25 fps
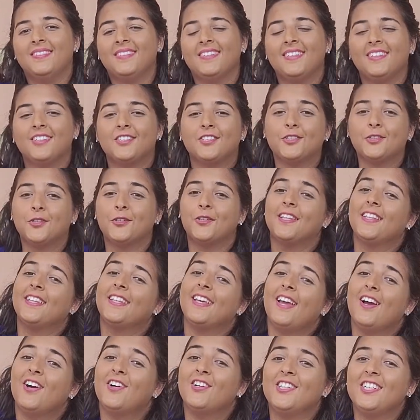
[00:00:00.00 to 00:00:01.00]
So
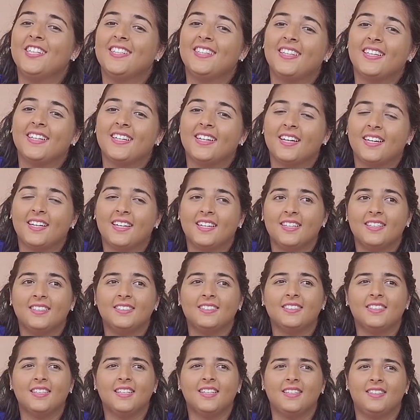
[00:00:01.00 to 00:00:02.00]
the only thing I can
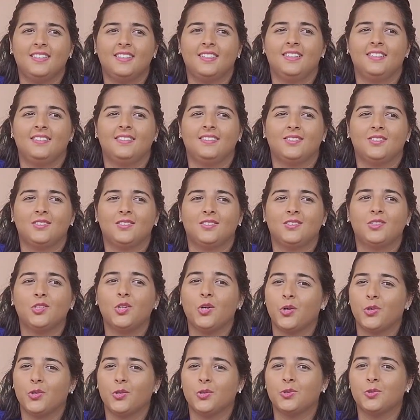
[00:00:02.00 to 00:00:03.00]
say that
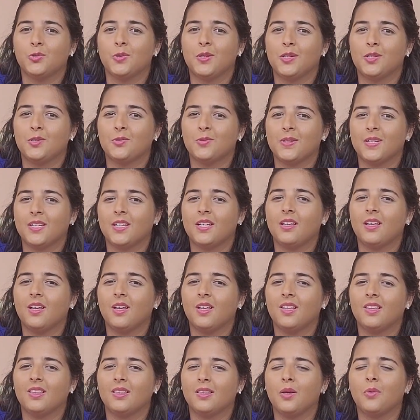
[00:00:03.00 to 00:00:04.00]
Tokyo 2020,
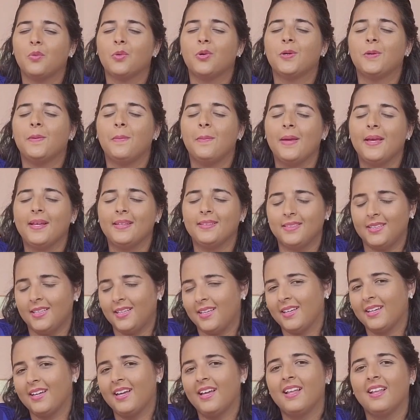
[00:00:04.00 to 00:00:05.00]
they were
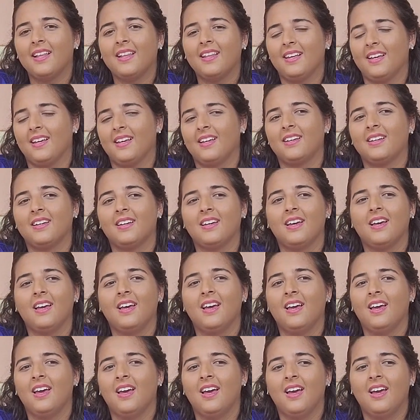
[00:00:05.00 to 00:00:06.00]
amazing. Like,
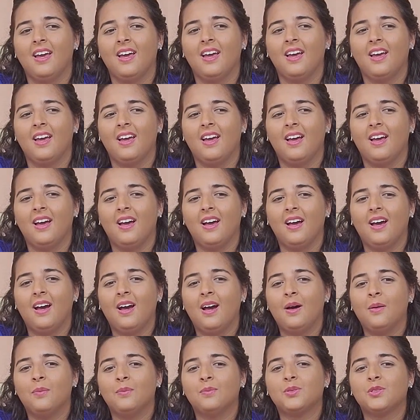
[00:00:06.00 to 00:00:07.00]

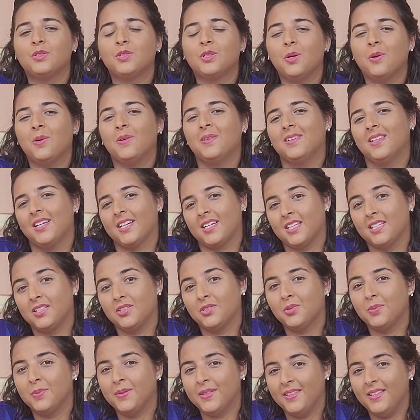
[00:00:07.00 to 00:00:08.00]
I'm so lucky
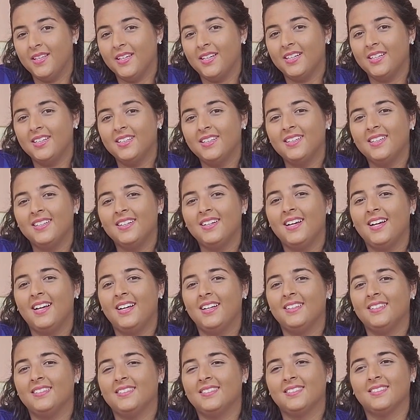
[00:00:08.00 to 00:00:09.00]
to be there,
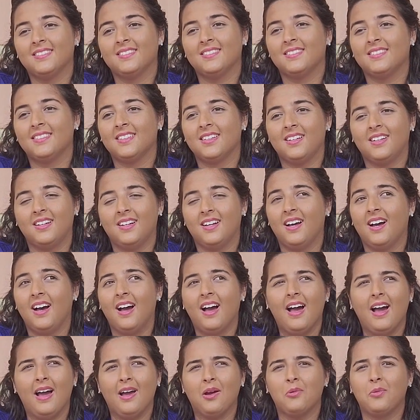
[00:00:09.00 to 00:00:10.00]
and
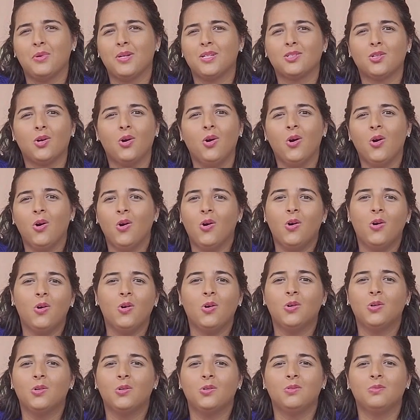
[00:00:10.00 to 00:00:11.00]
I wish
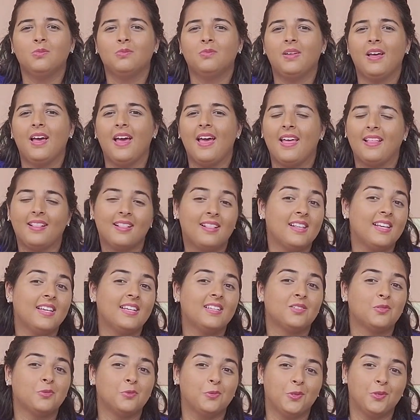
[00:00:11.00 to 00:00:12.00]
all
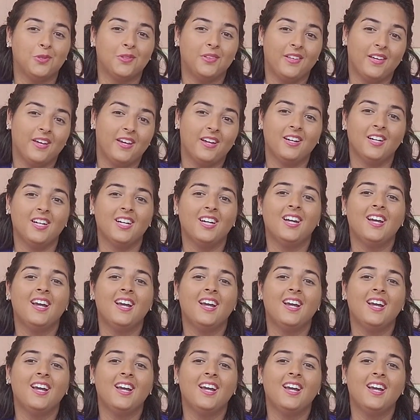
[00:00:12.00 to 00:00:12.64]
athletes were there,